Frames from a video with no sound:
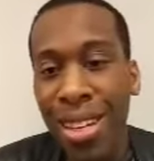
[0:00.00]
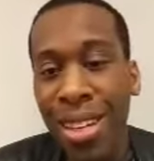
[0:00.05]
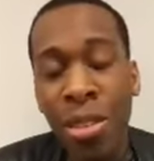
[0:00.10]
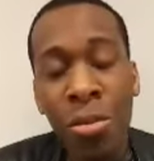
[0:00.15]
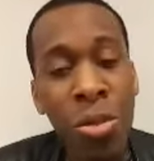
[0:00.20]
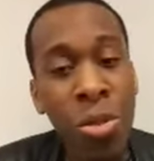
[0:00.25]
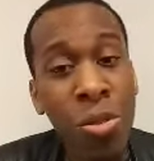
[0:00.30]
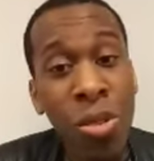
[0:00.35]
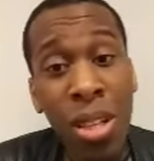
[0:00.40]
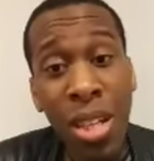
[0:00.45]
it
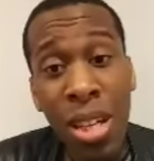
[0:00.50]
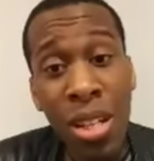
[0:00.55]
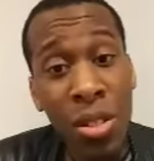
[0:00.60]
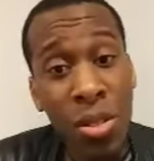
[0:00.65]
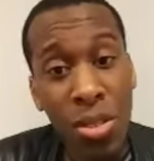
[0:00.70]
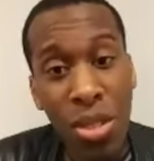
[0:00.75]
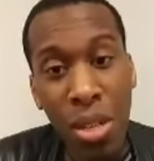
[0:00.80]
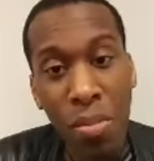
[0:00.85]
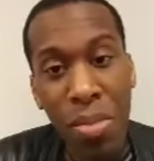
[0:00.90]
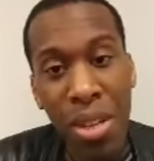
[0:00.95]
was really
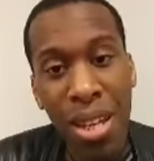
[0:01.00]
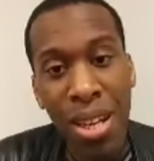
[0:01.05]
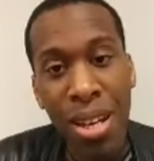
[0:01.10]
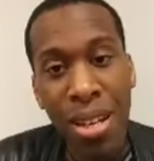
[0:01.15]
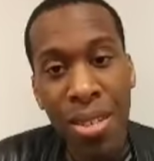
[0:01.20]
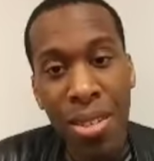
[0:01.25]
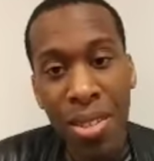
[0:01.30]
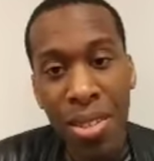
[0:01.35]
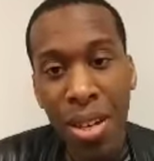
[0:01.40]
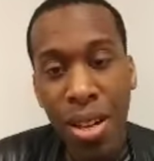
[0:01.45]
interesting
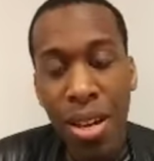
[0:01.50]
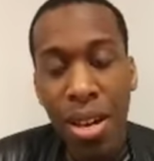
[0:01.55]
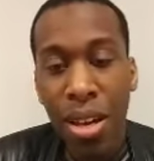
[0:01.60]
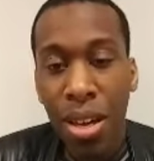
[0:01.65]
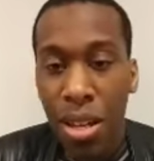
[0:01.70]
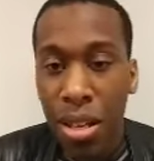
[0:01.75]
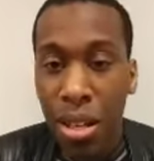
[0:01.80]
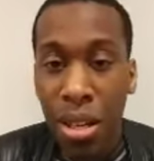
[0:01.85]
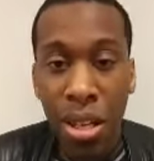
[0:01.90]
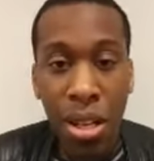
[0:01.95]
because,
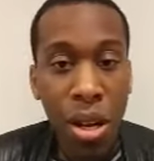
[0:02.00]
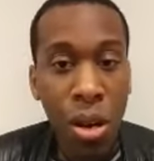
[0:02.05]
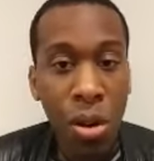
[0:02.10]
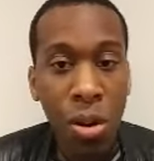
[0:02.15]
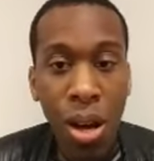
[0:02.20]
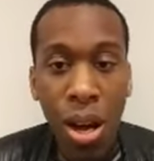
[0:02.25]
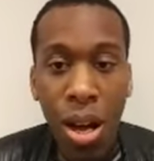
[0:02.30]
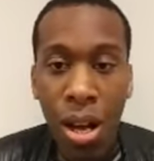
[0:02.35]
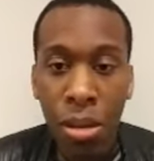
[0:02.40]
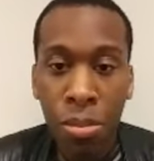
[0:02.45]
you
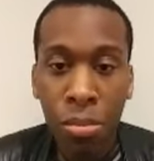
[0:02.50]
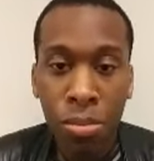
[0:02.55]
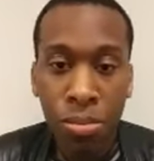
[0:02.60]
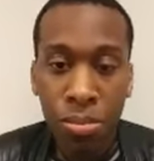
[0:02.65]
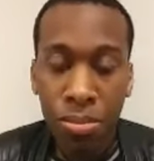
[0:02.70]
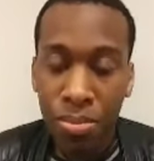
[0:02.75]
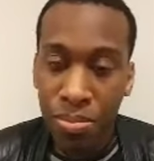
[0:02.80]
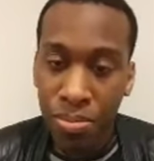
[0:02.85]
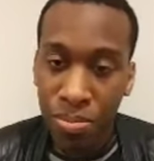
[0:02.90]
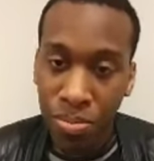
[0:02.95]
know, um
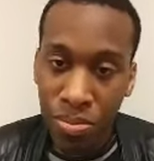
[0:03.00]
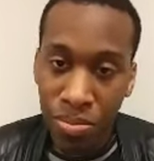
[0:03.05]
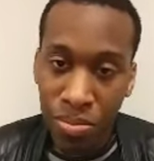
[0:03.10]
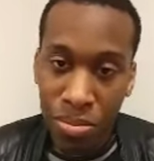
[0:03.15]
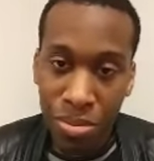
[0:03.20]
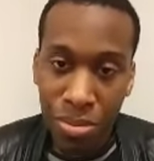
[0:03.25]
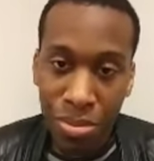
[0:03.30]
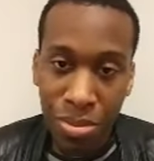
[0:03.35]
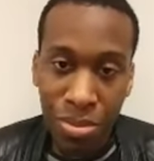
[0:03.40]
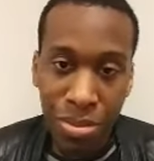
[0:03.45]

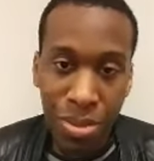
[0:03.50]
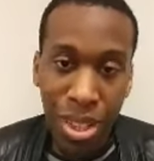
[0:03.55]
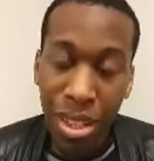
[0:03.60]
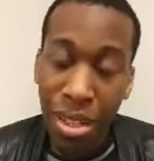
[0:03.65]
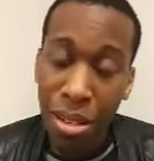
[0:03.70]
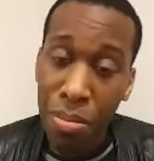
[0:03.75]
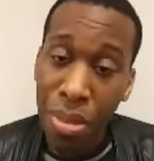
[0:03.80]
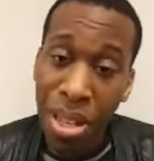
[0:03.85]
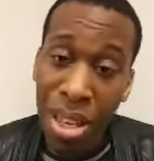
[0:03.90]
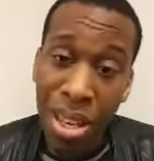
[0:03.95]

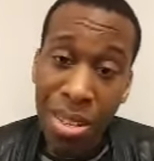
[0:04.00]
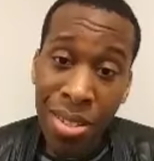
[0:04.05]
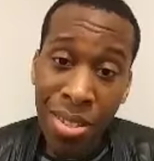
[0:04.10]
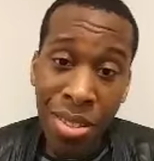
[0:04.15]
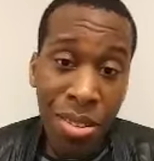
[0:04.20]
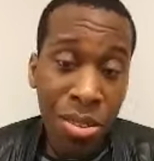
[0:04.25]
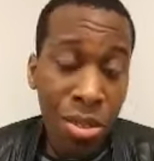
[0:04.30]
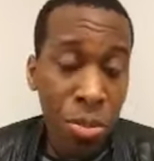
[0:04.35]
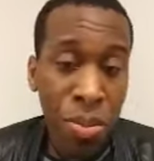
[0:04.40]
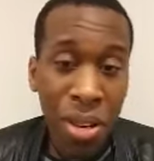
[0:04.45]
because
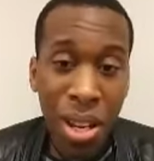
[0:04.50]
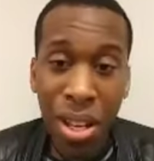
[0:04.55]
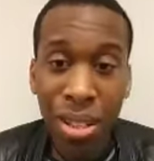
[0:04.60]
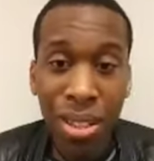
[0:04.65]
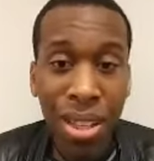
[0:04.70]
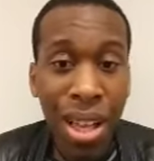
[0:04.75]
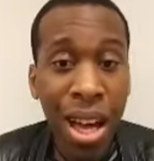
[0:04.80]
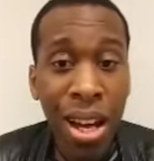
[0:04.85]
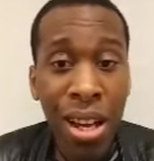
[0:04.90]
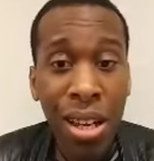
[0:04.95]
there's been a
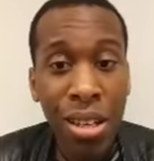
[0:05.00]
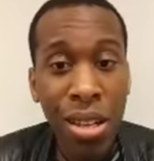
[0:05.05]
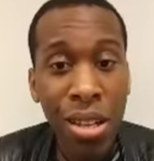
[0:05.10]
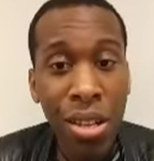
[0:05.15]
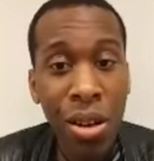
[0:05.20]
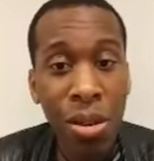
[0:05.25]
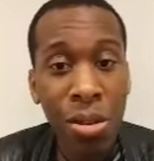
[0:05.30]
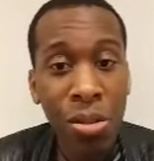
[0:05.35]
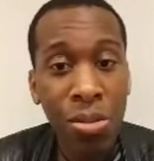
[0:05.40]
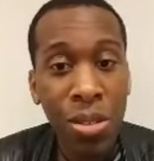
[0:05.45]
lot of, you
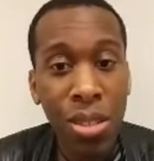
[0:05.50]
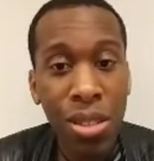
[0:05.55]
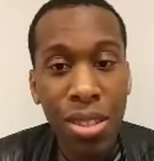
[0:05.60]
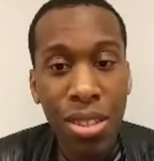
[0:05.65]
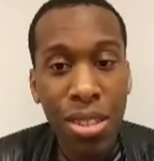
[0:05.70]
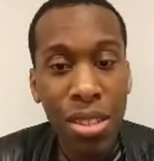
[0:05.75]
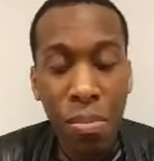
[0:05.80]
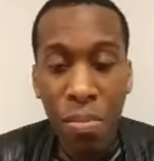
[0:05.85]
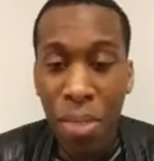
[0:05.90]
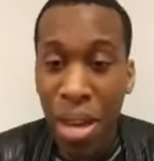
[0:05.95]
know,
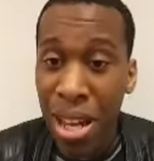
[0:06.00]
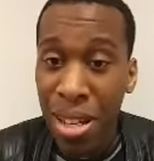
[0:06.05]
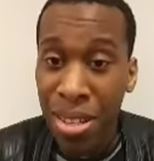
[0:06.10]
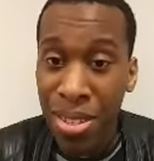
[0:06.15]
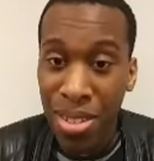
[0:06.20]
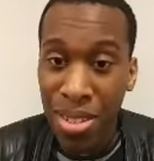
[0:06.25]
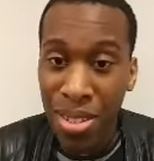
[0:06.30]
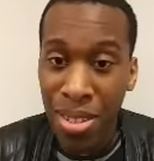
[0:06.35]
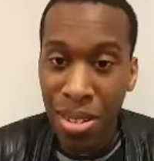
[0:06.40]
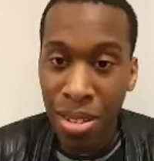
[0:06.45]

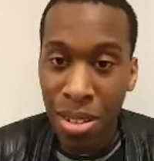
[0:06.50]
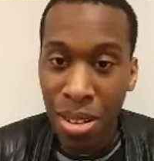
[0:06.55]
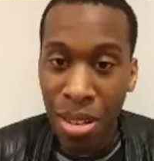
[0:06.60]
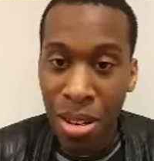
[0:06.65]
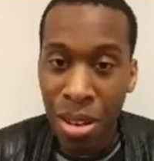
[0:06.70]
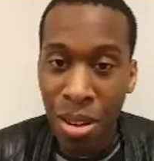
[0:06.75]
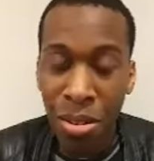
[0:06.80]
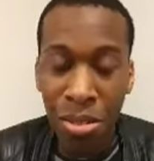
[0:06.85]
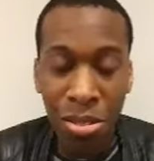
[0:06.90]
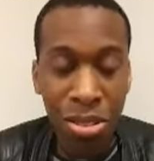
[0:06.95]
debates, you
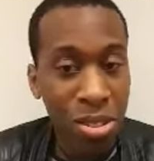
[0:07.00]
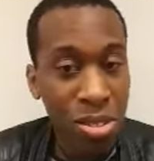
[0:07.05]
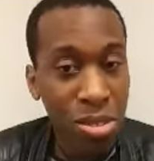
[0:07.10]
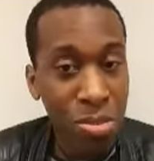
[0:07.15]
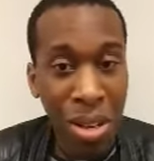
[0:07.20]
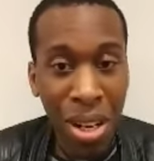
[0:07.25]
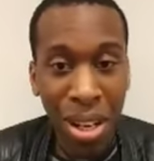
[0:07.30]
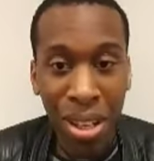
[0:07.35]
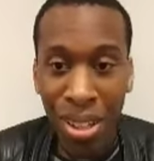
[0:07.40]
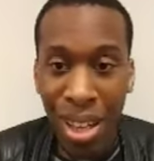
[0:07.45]
know, there's
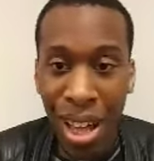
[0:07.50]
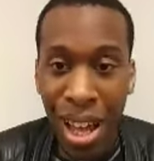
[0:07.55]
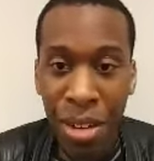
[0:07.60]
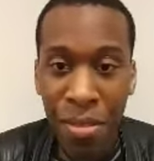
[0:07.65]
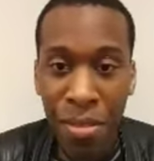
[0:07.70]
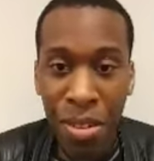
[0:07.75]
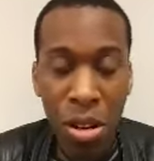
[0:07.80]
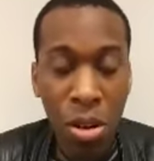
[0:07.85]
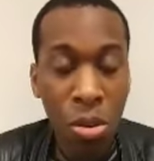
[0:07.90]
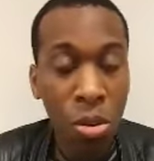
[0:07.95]
been a lot
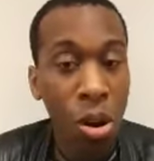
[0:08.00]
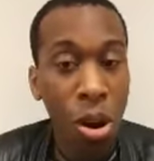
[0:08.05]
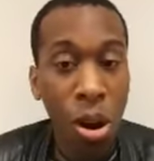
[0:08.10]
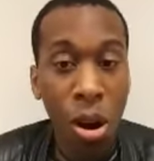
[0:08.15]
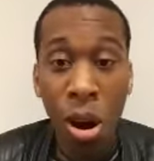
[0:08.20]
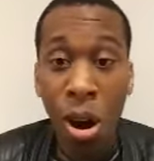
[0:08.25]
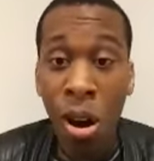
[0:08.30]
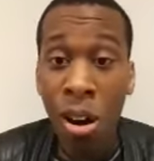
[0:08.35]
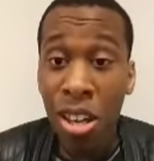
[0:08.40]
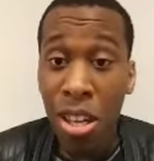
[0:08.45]
of, you know,
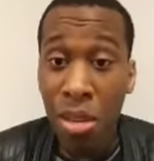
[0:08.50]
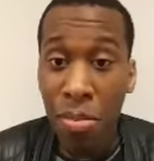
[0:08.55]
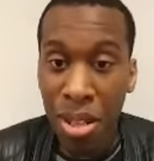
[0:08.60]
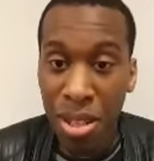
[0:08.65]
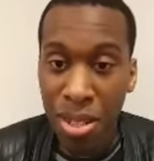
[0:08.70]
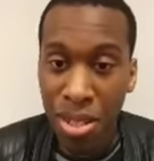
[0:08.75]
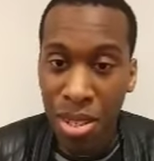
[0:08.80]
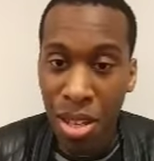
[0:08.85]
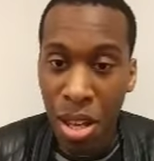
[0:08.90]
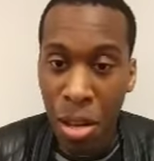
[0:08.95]

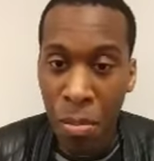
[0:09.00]
arguments